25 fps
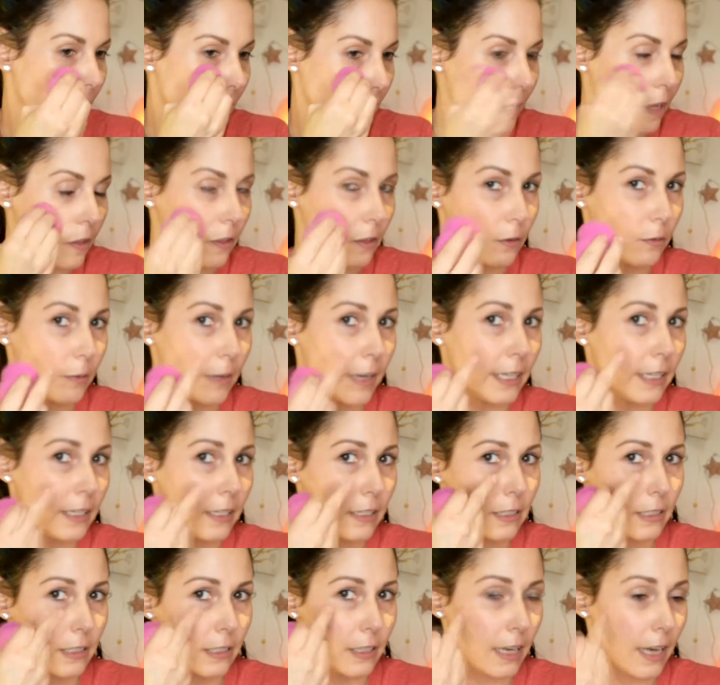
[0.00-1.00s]
and the
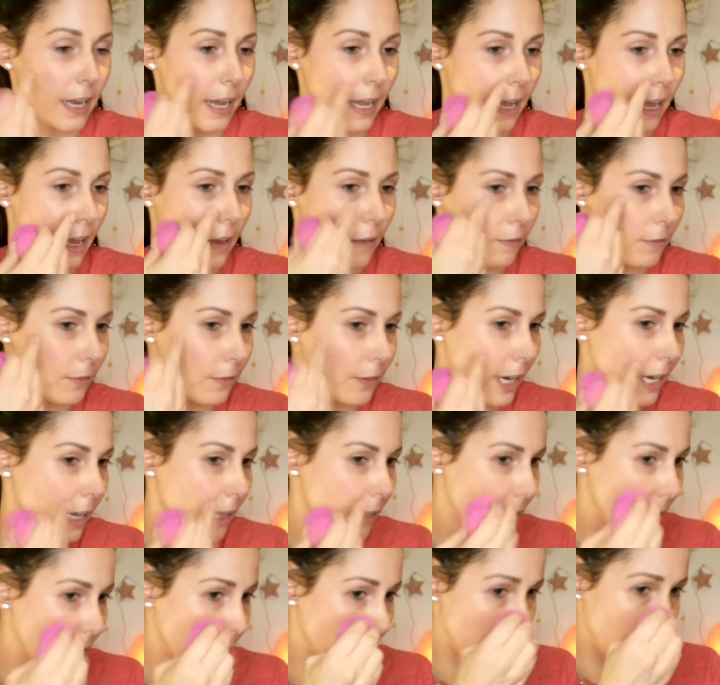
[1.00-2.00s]
redness that I have
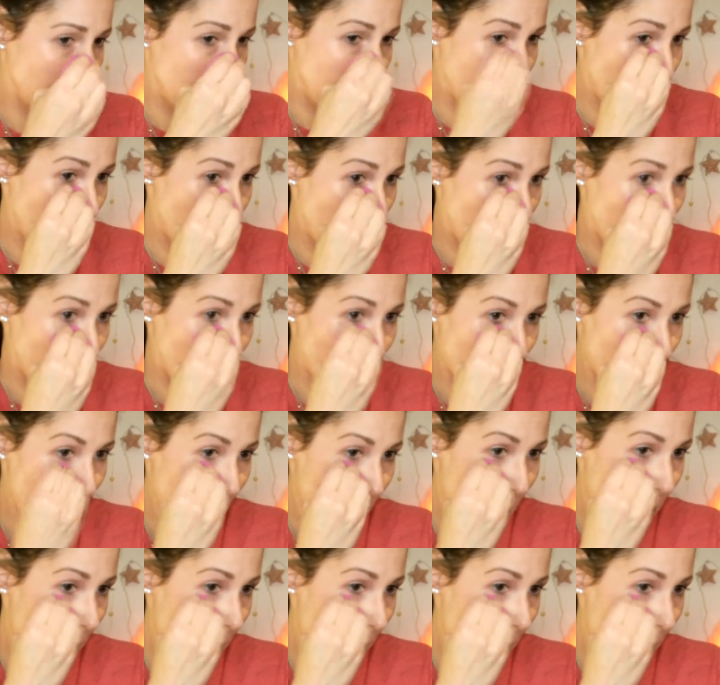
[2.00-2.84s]
right through here.